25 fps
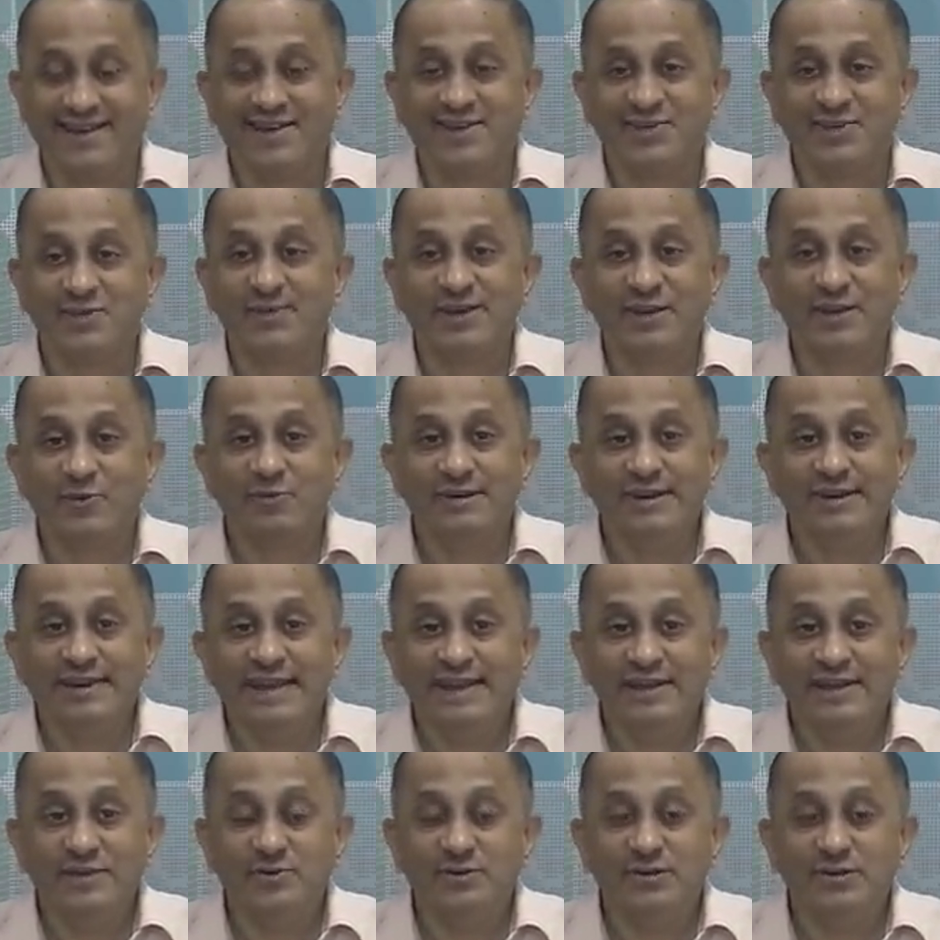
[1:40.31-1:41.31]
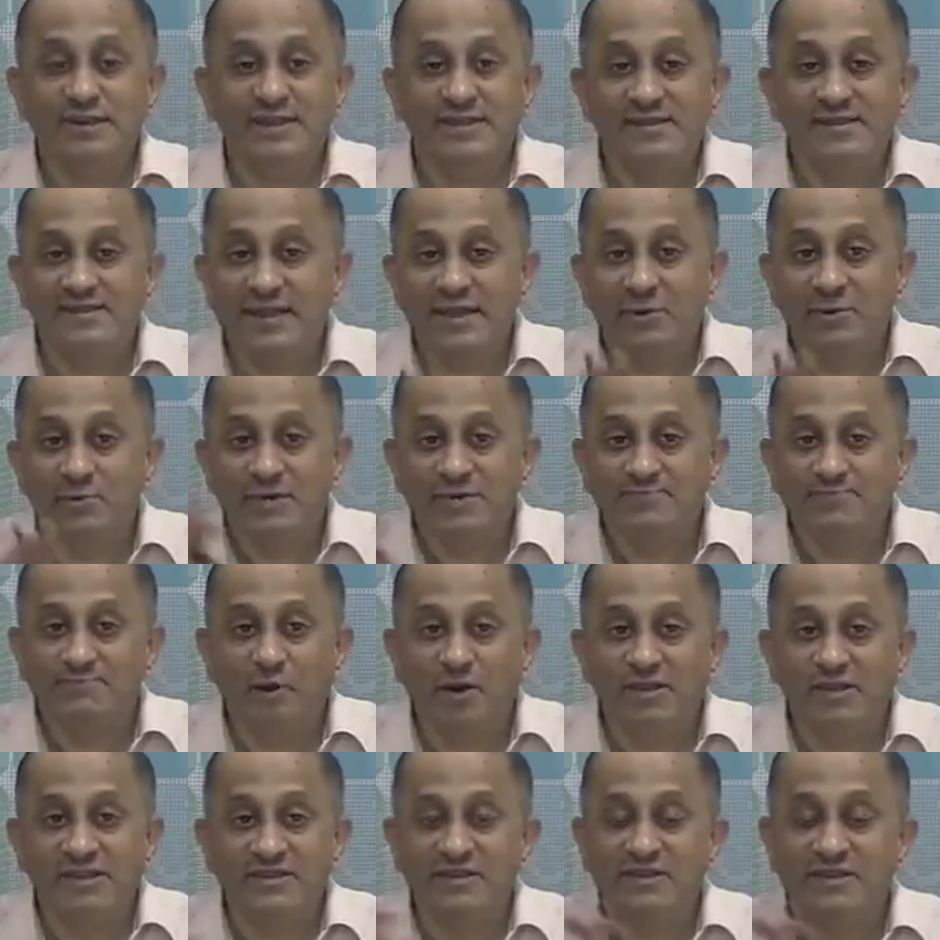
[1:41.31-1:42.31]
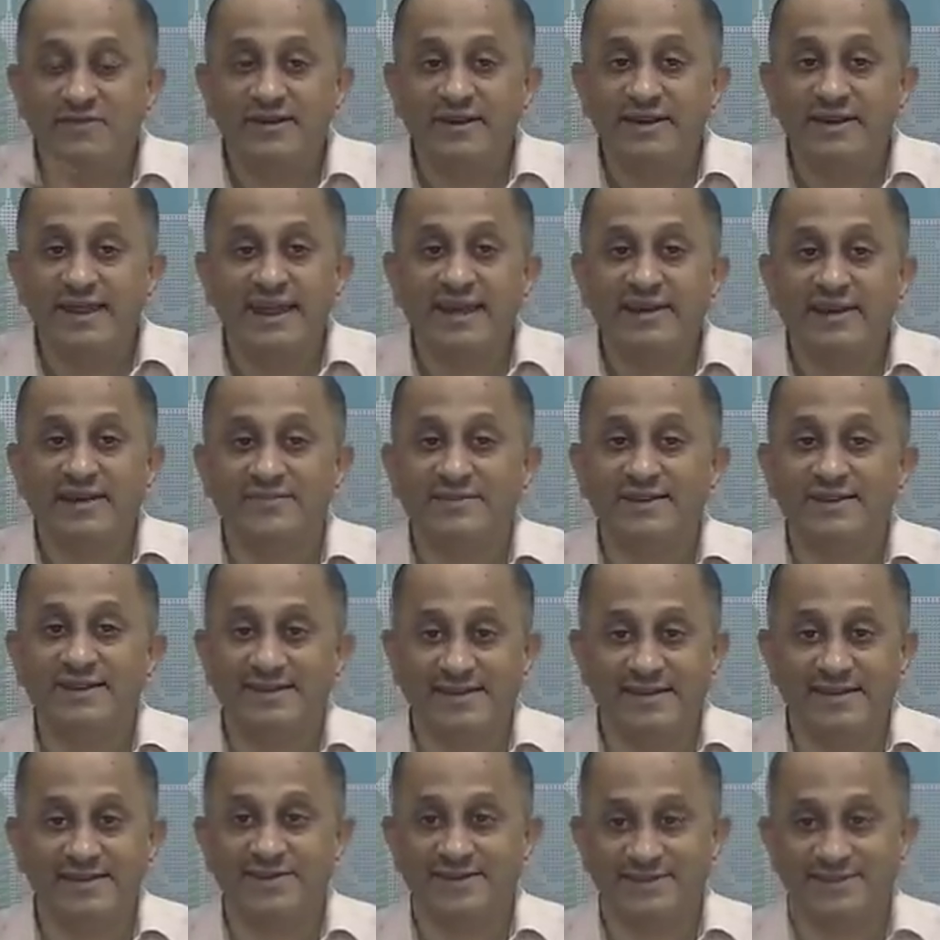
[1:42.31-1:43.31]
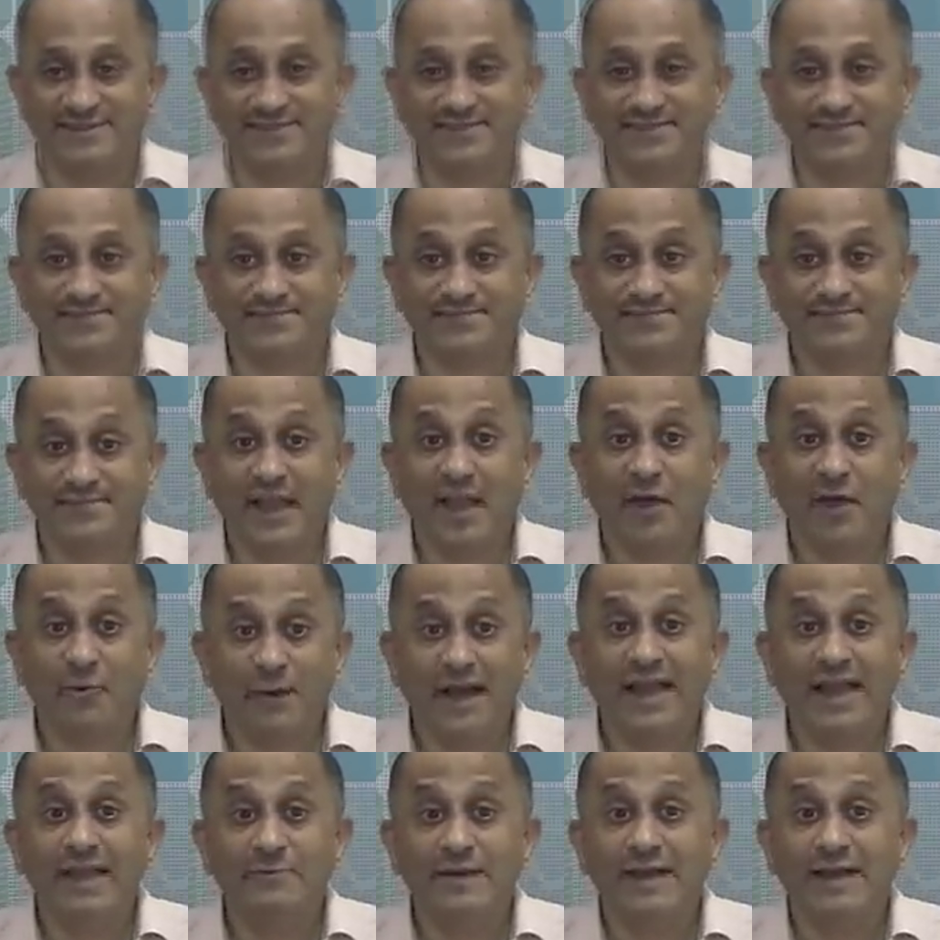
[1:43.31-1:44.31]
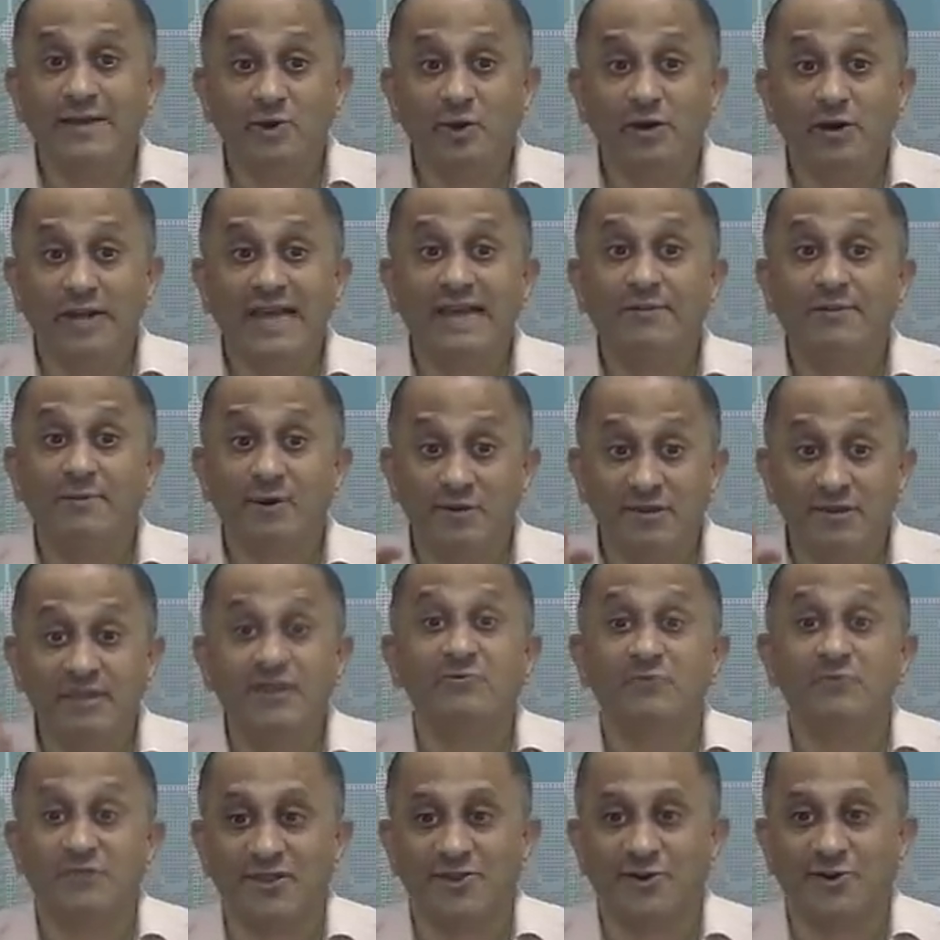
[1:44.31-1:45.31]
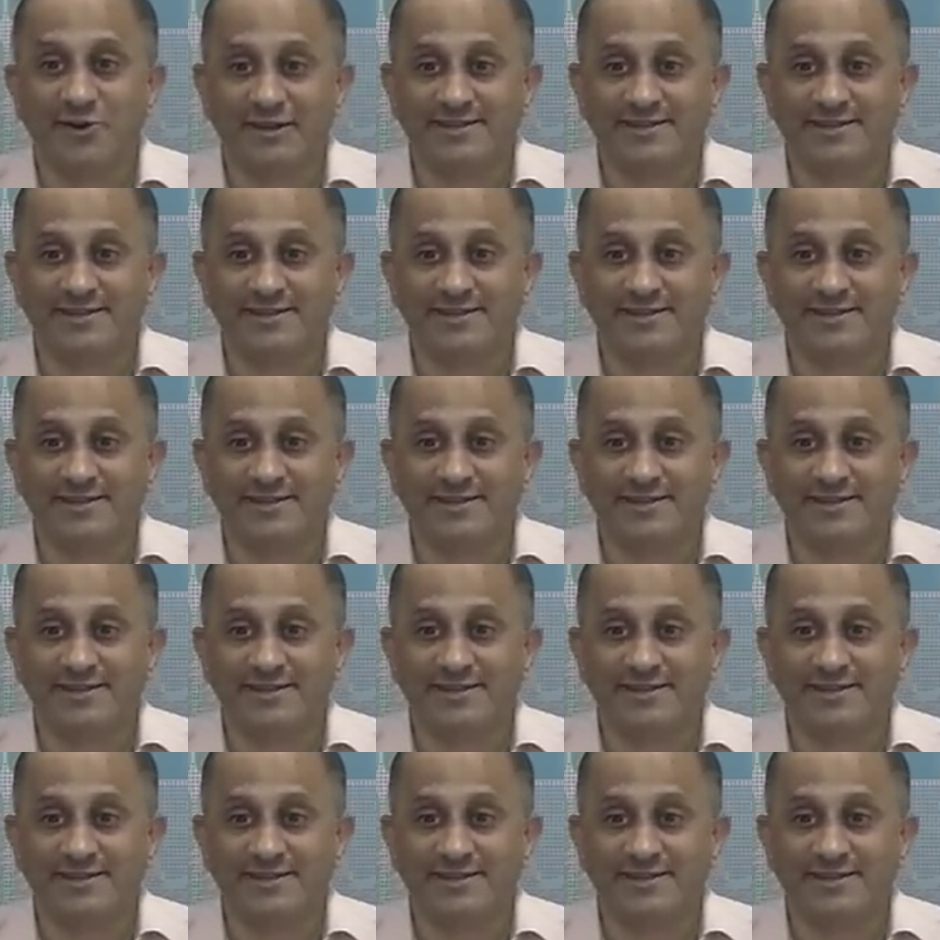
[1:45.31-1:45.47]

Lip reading: So, we do not need to distinguish positive and negative integers here while we are talking about sinusoids.